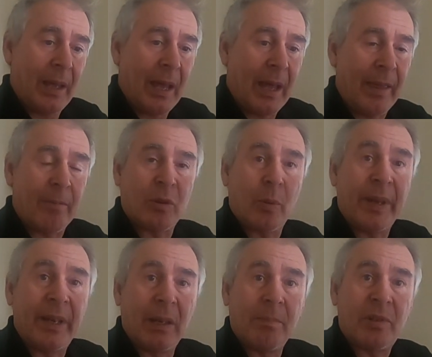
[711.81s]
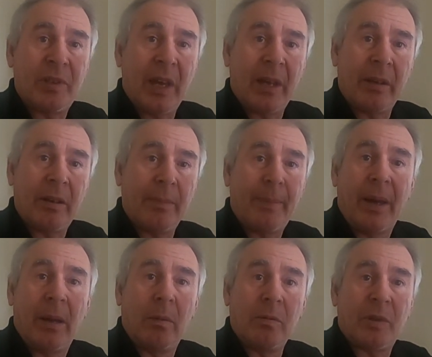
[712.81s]
That was a wee glimpse down into the
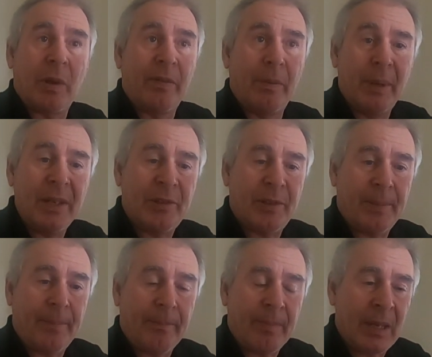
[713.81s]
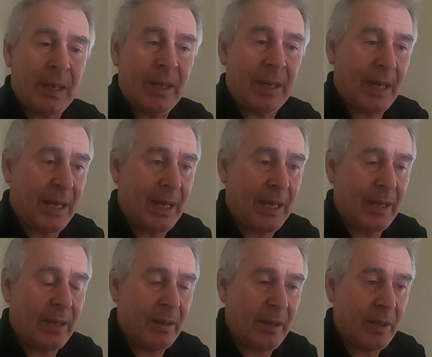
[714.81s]
bowels of the beast.
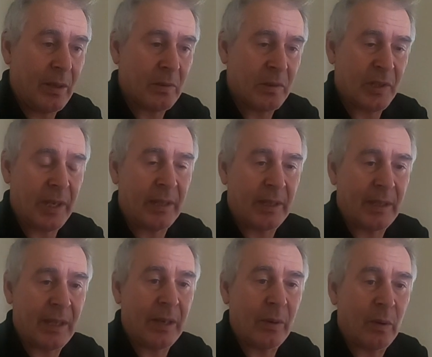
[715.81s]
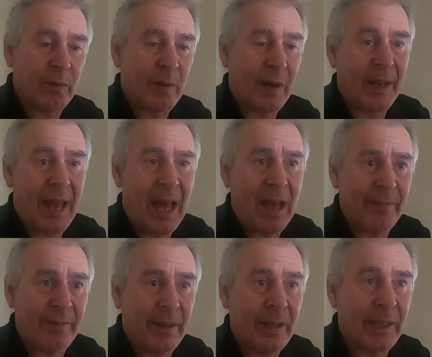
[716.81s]
You'll see that all the front
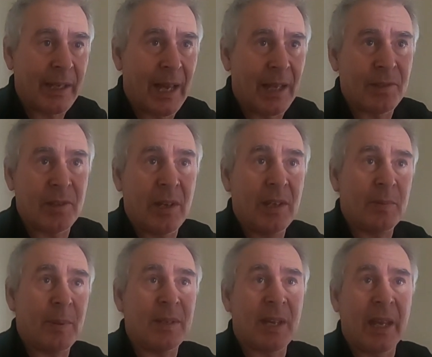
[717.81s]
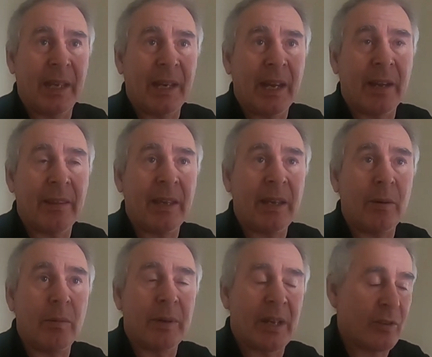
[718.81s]
half and the guts has been taken out of the
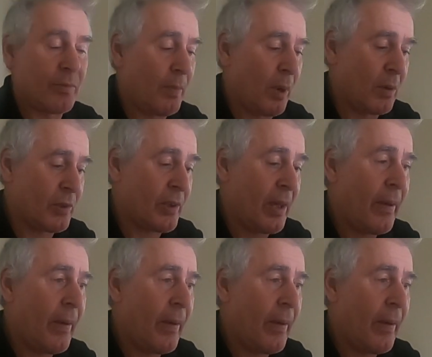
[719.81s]
reduction box.